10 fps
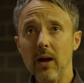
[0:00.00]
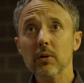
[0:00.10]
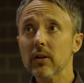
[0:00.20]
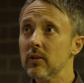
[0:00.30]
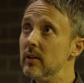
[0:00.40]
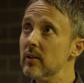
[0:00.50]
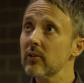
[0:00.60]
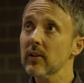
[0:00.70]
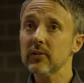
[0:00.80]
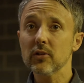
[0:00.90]
want to, in this
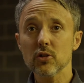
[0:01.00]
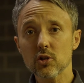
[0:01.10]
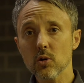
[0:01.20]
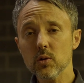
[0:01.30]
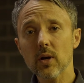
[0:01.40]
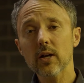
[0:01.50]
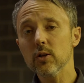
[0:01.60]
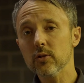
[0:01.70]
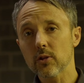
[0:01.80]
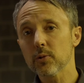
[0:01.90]
lesson, show you how to
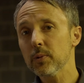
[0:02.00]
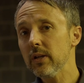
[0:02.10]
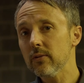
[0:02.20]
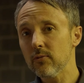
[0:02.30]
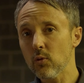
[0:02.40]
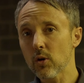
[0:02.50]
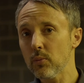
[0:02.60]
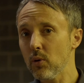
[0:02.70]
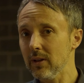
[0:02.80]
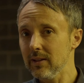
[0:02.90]
use a 3 and 4
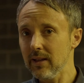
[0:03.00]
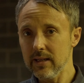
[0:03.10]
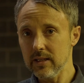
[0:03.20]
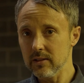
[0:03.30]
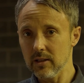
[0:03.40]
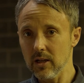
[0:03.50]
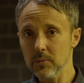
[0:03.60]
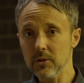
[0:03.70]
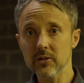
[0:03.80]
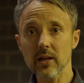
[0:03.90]
point lighting setup
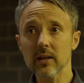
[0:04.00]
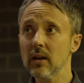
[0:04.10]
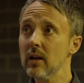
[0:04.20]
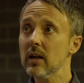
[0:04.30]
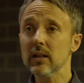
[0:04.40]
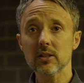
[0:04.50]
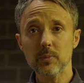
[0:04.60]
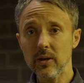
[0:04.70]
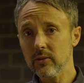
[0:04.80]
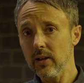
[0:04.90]
to take a
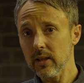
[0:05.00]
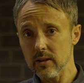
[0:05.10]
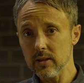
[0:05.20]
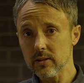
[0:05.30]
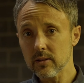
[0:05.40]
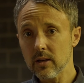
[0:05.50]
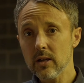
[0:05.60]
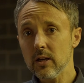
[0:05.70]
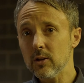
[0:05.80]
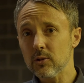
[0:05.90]
space like this
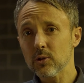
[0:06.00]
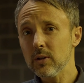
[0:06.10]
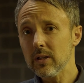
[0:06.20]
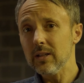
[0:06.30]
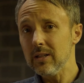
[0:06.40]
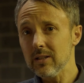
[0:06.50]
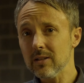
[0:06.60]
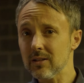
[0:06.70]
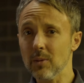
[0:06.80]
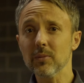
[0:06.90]
and turn it into
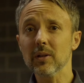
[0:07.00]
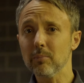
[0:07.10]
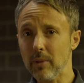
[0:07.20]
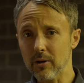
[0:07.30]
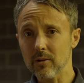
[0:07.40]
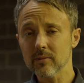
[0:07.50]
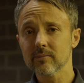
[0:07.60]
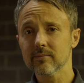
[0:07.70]
something better.